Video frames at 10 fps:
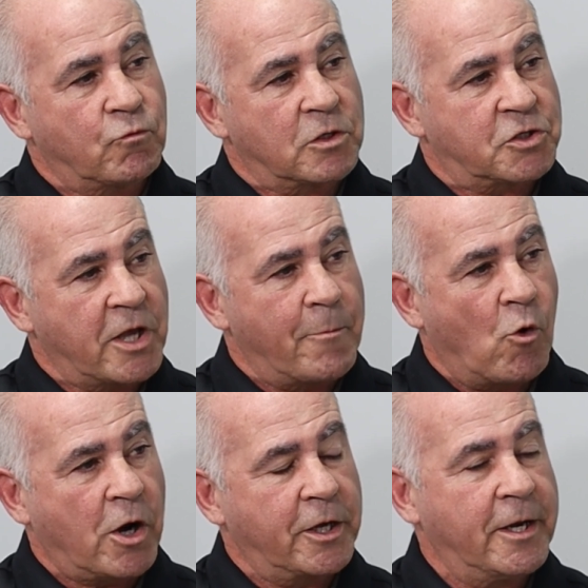real estate
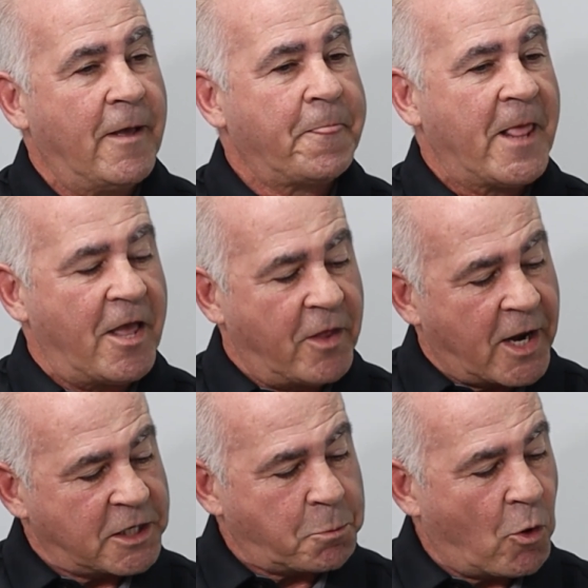market. And the
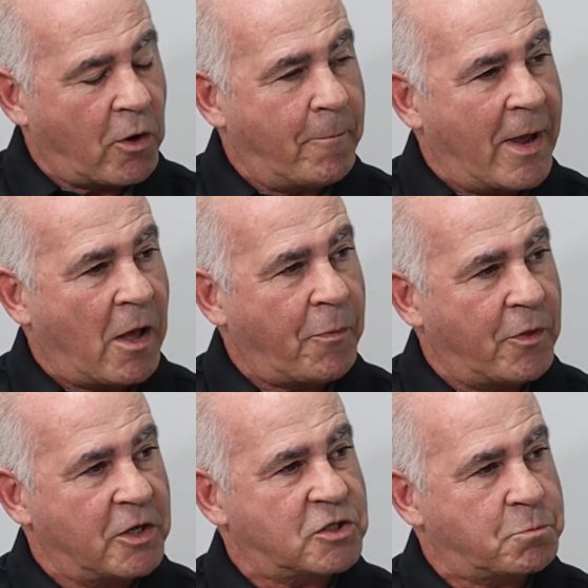nice part about
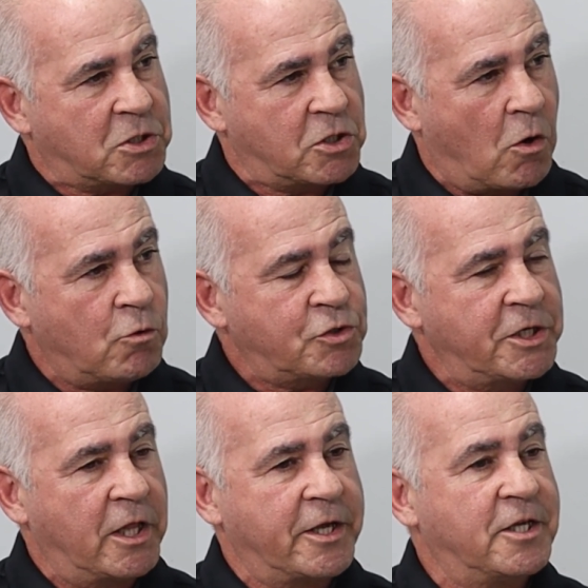this, especially
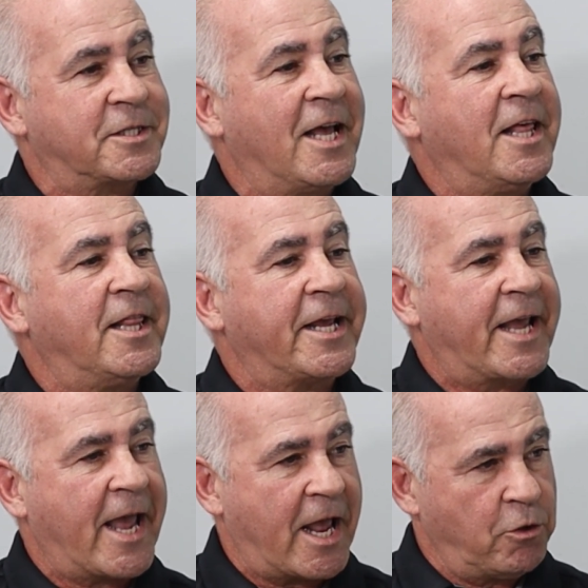wholesaling, is they
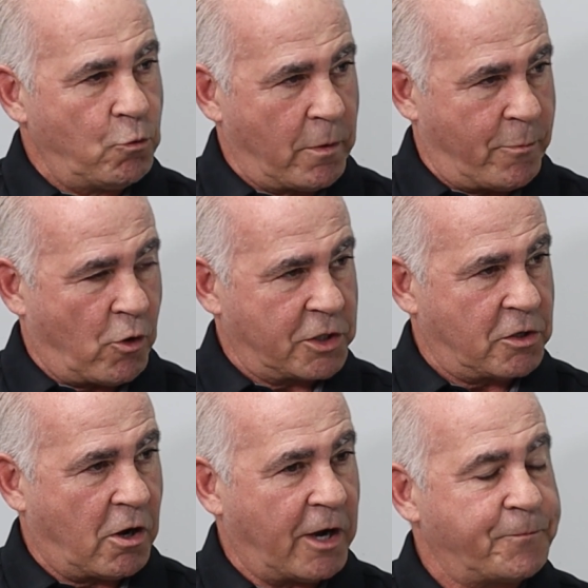can do it
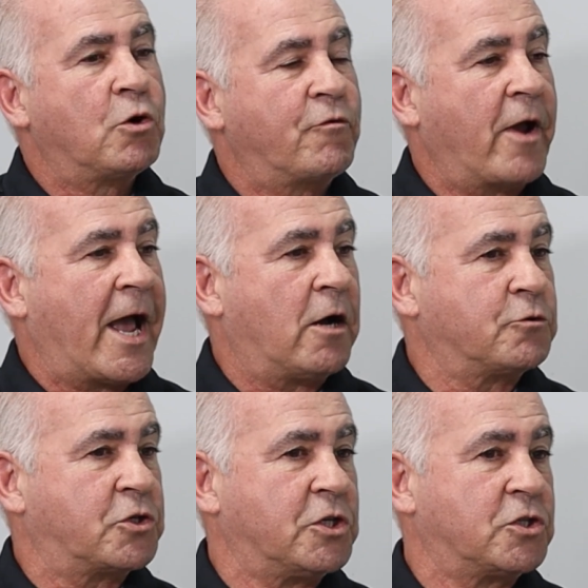part-time. Look for
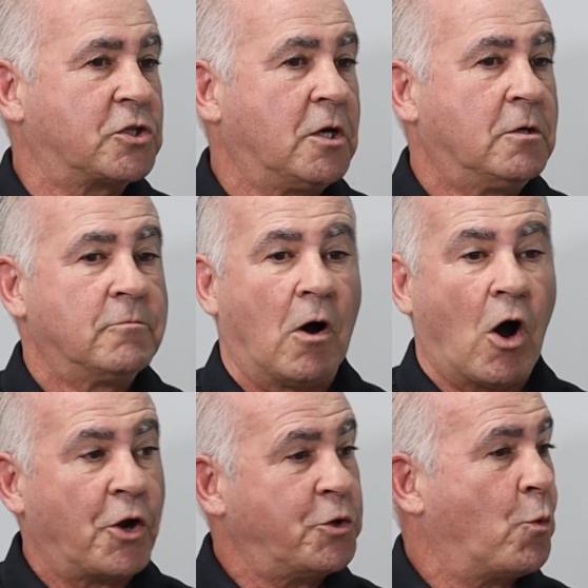houses
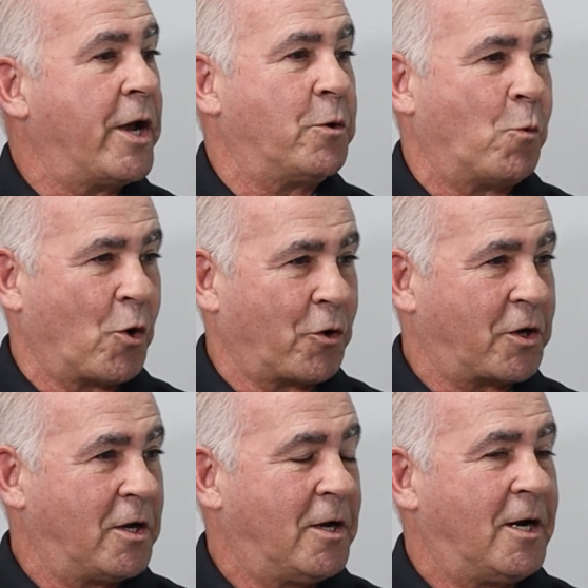on your way to
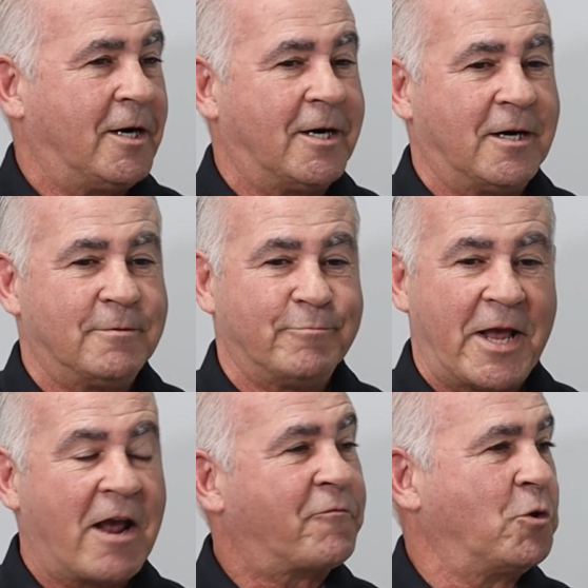work,
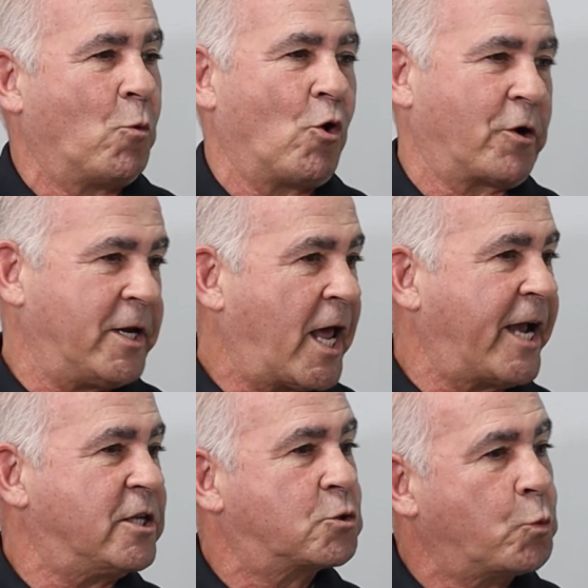after work,
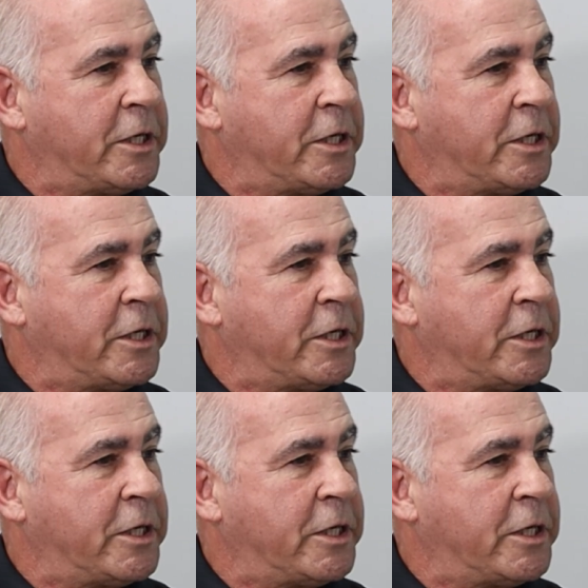nights,